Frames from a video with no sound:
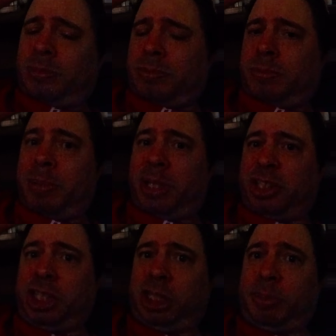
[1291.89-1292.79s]
maybe a
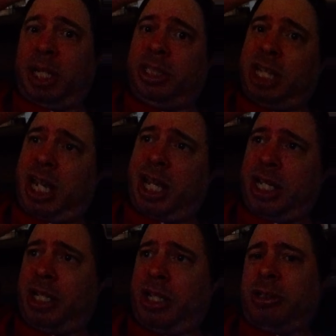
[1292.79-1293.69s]
six-man
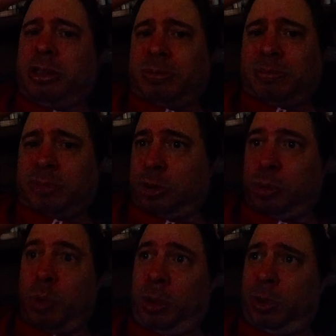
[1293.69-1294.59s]
tag. Because
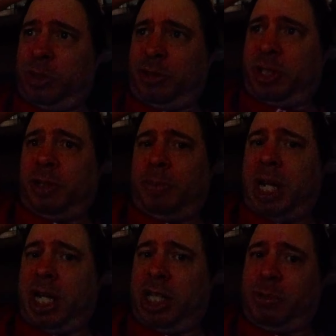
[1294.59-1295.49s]
Waller was already in a
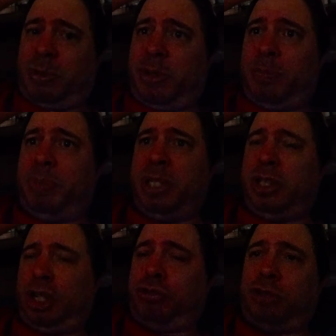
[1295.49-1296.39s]
match where he beat the
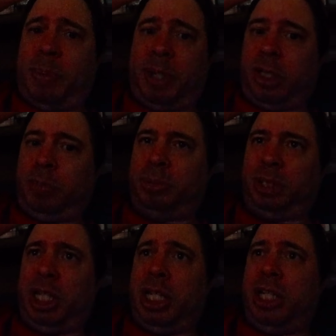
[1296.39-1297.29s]
crap out of the
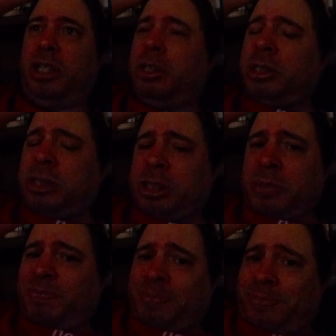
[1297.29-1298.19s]
Blade.
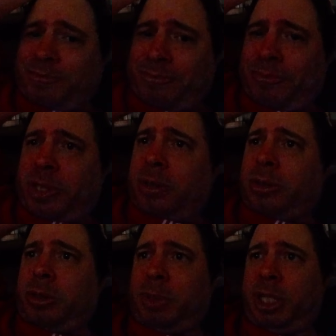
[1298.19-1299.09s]

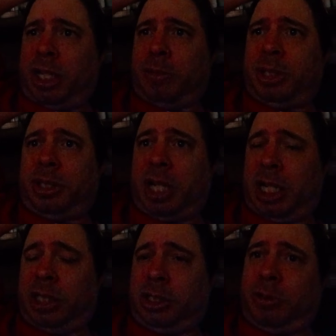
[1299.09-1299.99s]
Nobody cared about
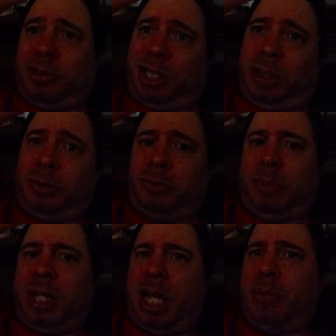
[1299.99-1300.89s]
that. So I was thinking it would
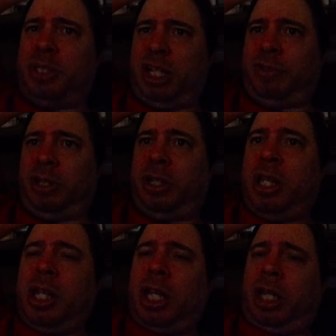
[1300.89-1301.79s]
be MJF and
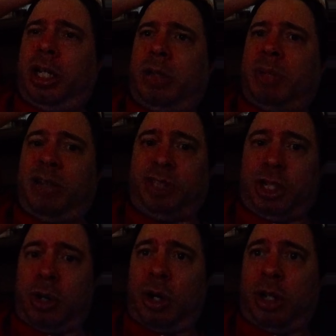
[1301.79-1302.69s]

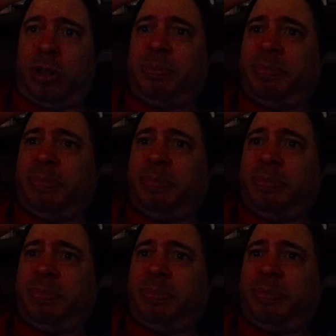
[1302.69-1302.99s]
FTR